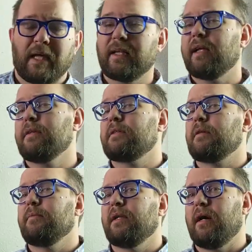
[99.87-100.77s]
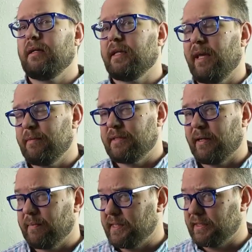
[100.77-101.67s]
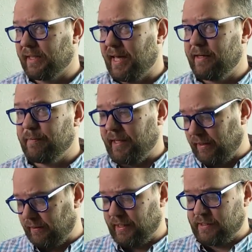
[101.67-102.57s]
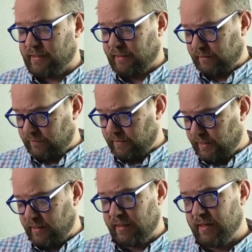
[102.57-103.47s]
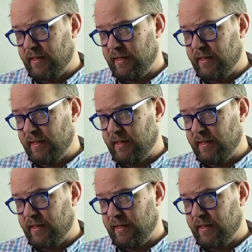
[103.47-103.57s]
And here's some non-games that I recently added to my collection, including